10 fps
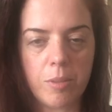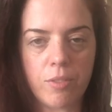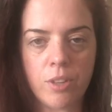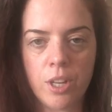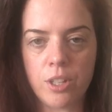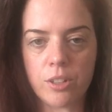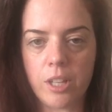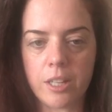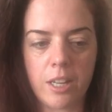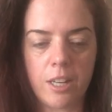if you're
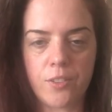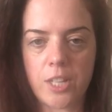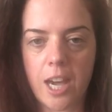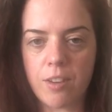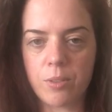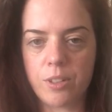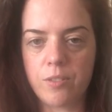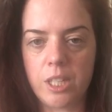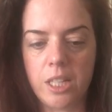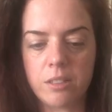lucky enough to have one
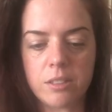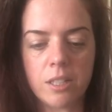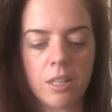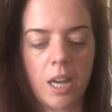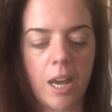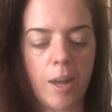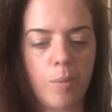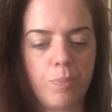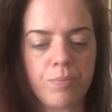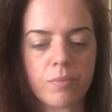of these.
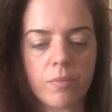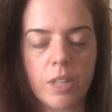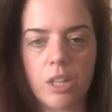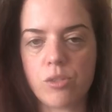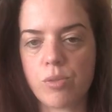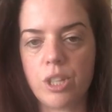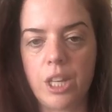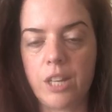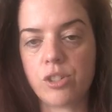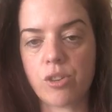It's
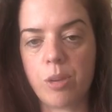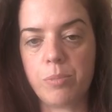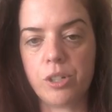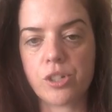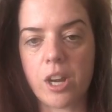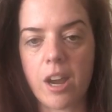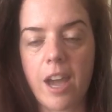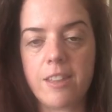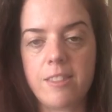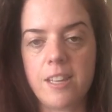a great blow dryer.
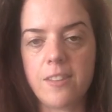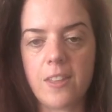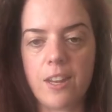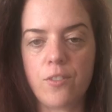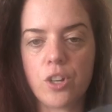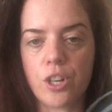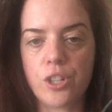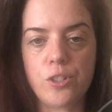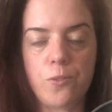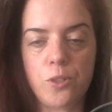I think that if you're
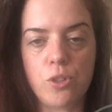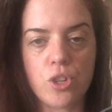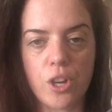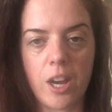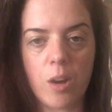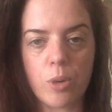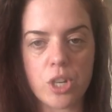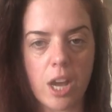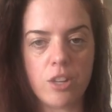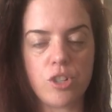gonna diffuse your hair, which
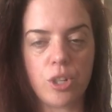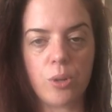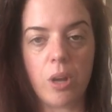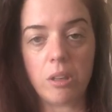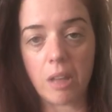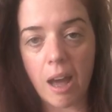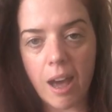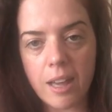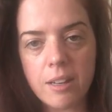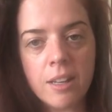I do a
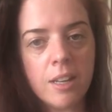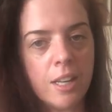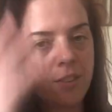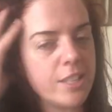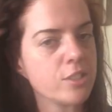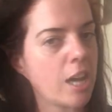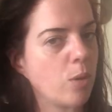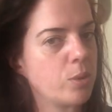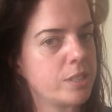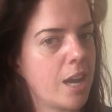lot, I
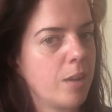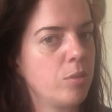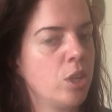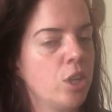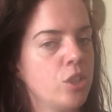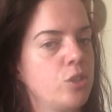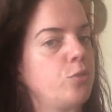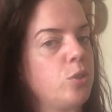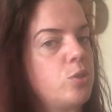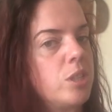was not
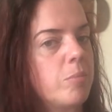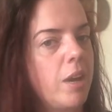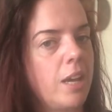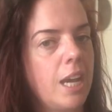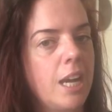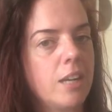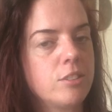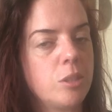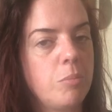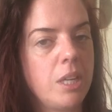diffusing my
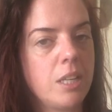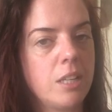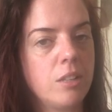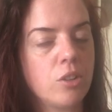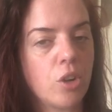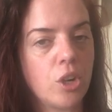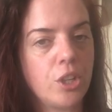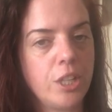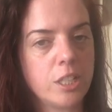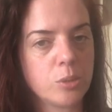hair to make it
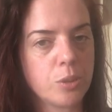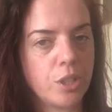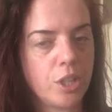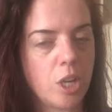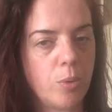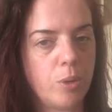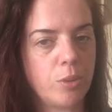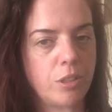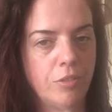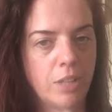curly, because we're gonna go in
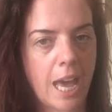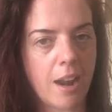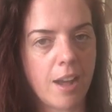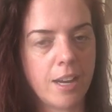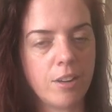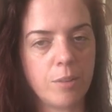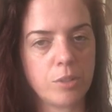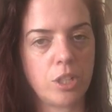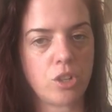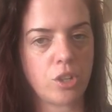with the flat iron. I'm
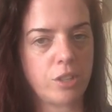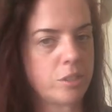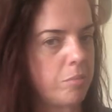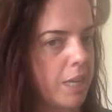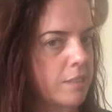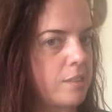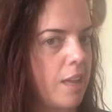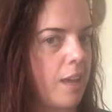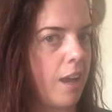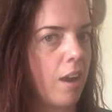gonna show you some next
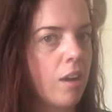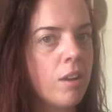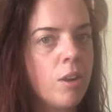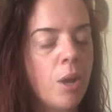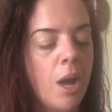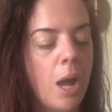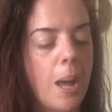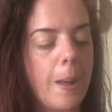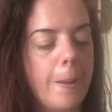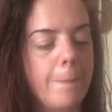day hair.
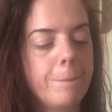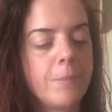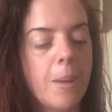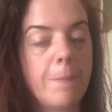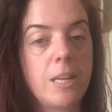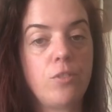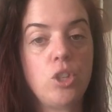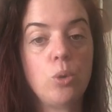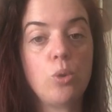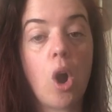But if
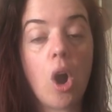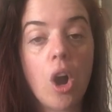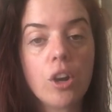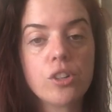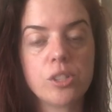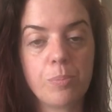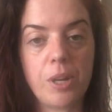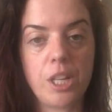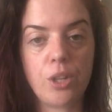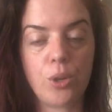you are
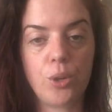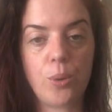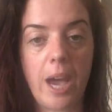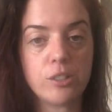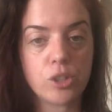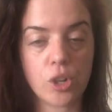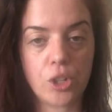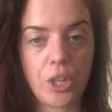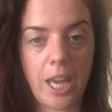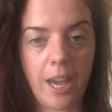somebody who has
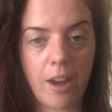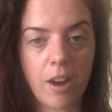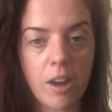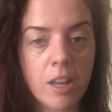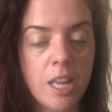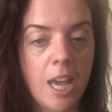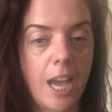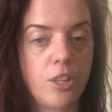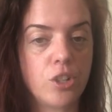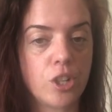curly hair
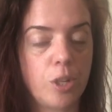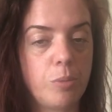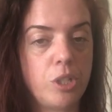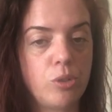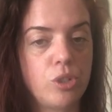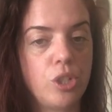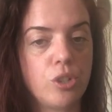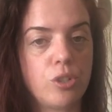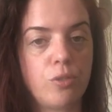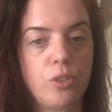and you're gonna be using
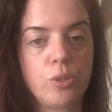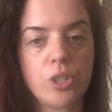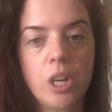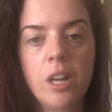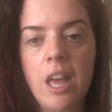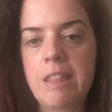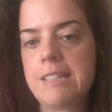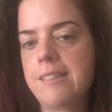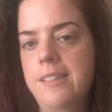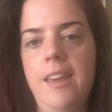your diffuser,
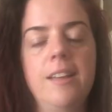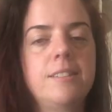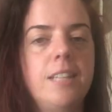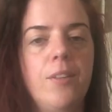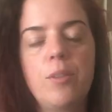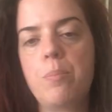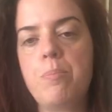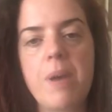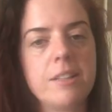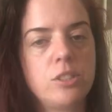this is hands down the
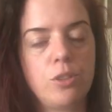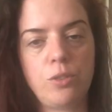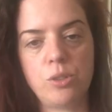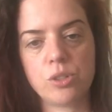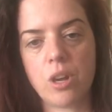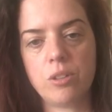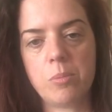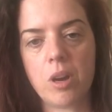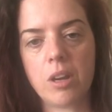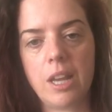best diffuser on the
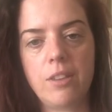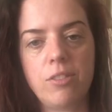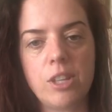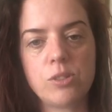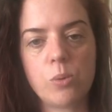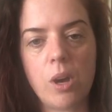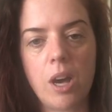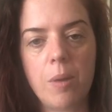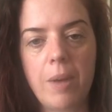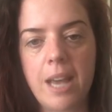market. This
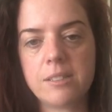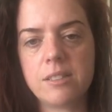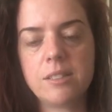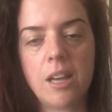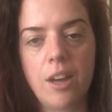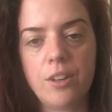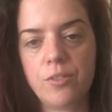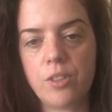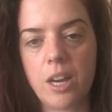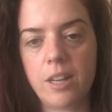has a ton
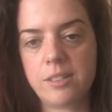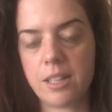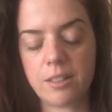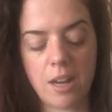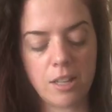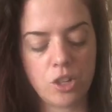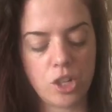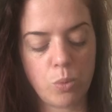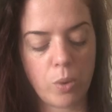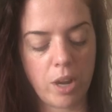of
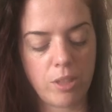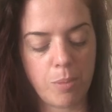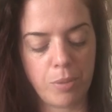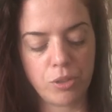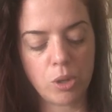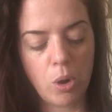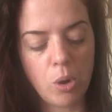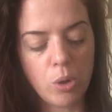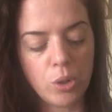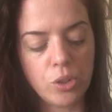technology where they put the
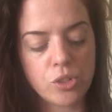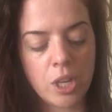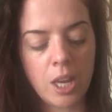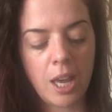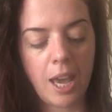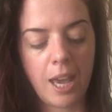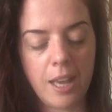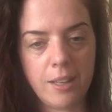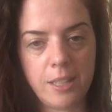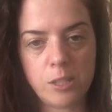holes
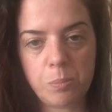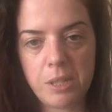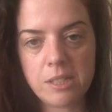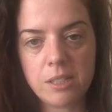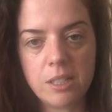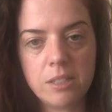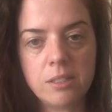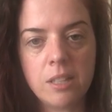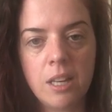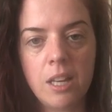and these pieces.